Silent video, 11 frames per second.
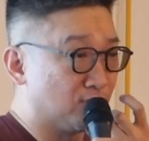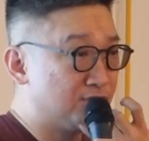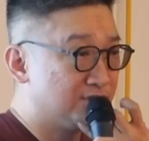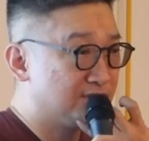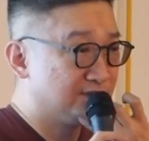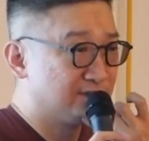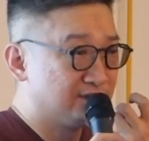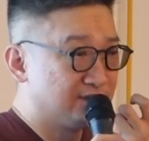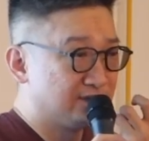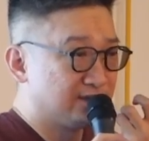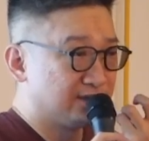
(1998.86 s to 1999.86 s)
more
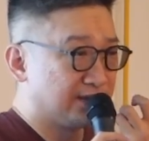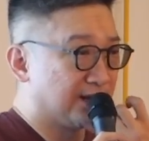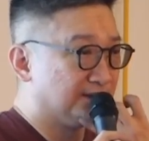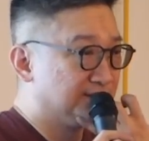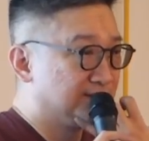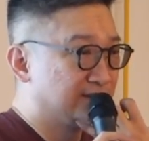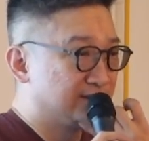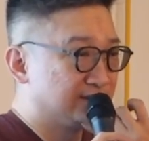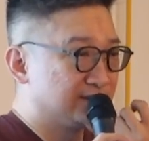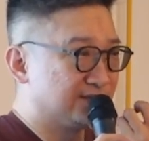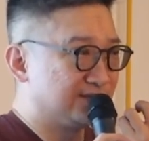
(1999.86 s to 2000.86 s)
yeah,
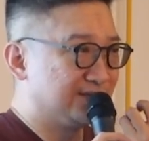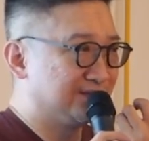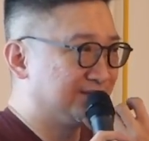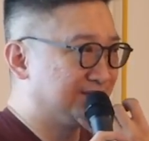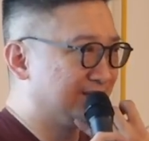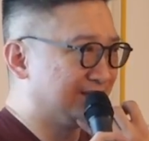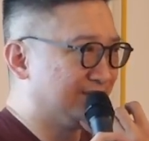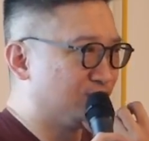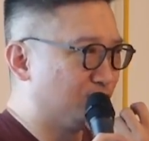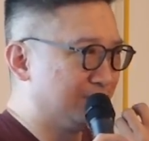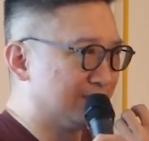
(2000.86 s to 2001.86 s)
because you know,
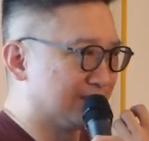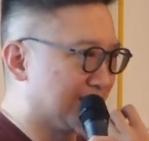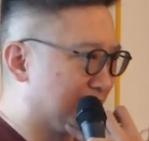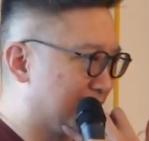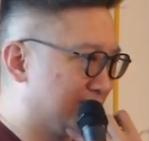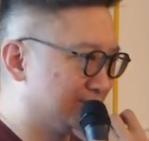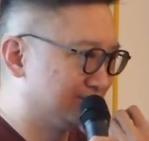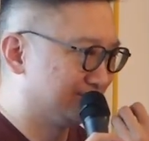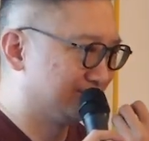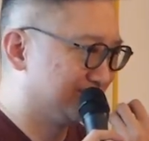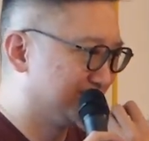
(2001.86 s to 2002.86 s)
ego is a
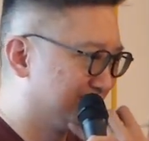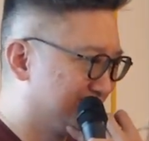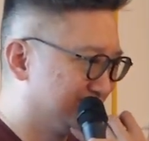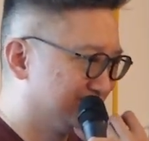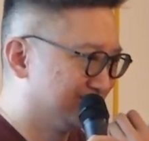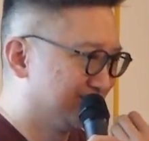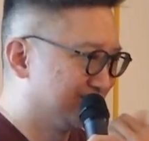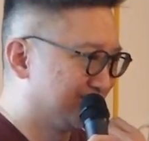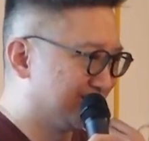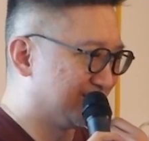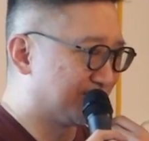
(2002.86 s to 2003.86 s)

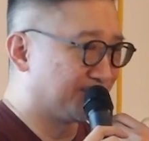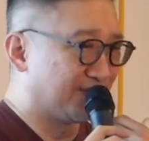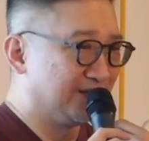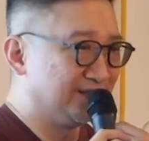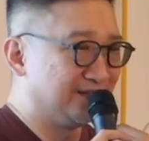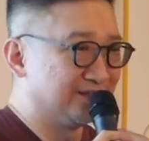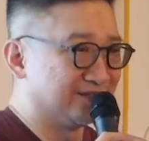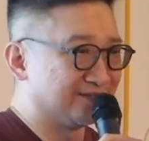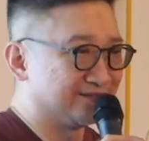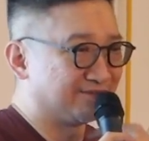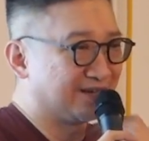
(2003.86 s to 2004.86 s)
it's a funny
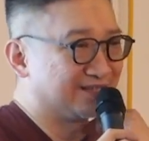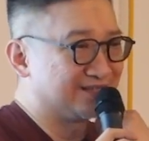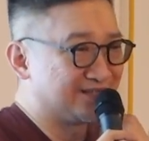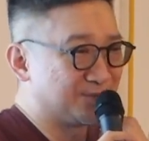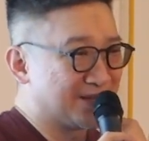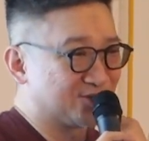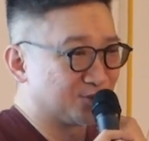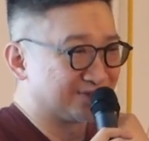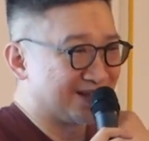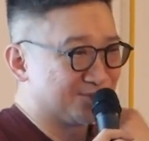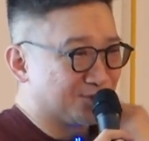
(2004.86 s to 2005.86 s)
thing, right? It depends
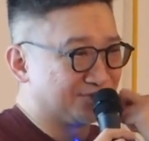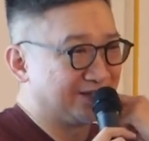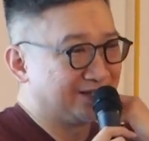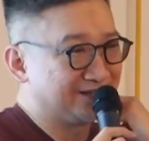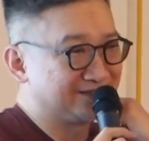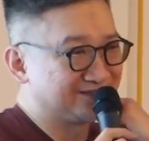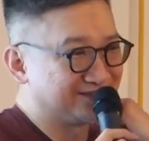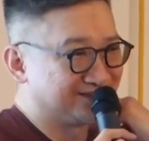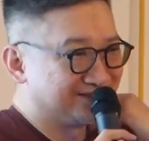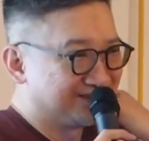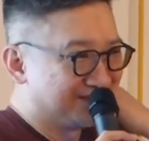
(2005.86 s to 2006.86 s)
on times of day.
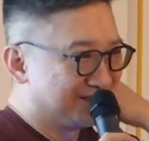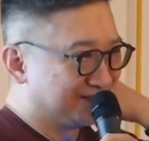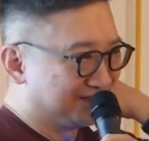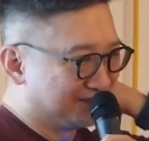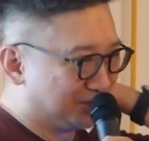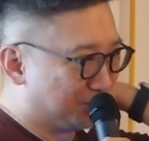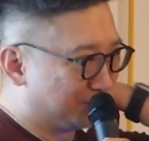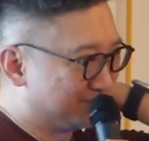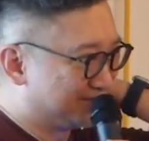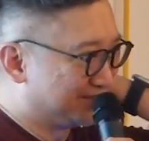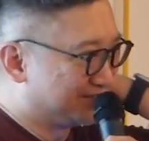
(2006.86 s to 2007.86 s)
You know,
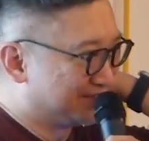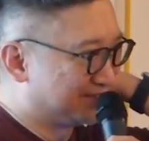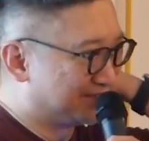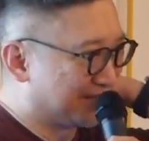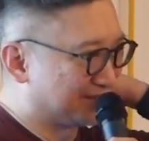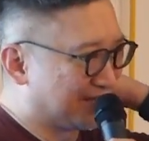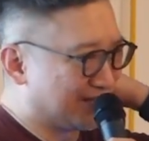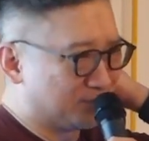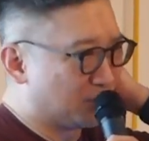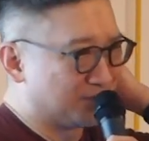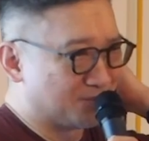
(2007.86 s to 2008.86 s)
like
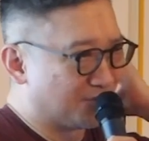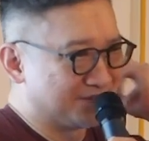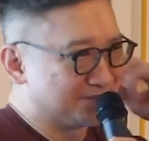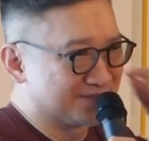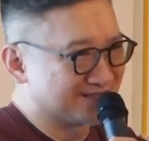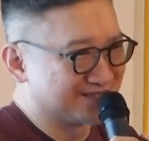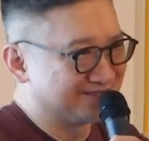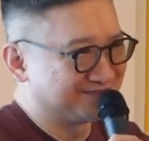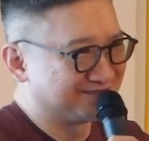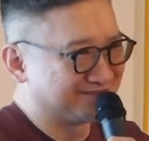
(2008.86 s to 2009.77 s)
I'm not a morning person,